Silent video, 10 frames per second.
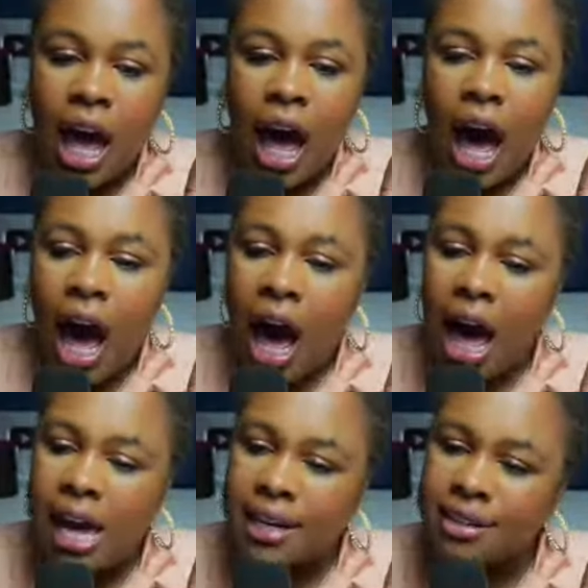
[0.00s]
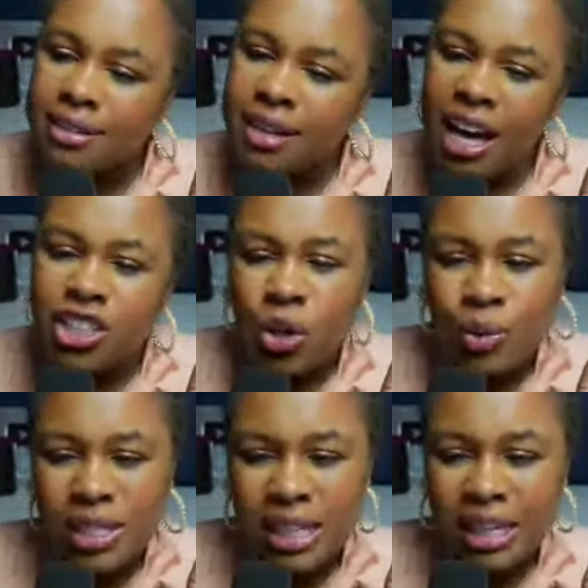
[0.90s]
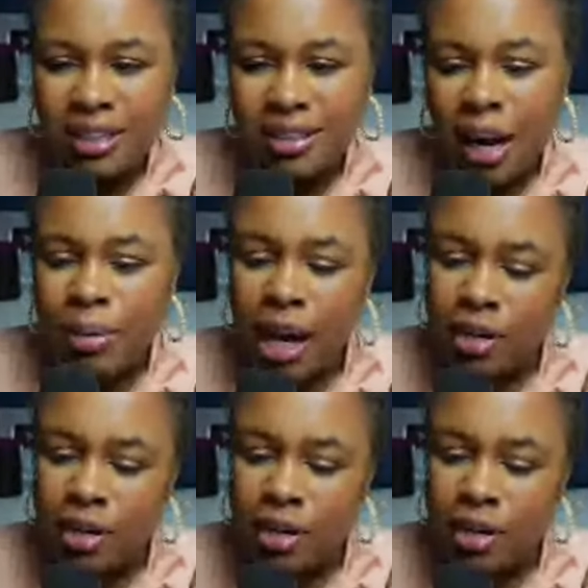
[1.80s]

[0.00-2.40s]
I I don't see it. I'm kind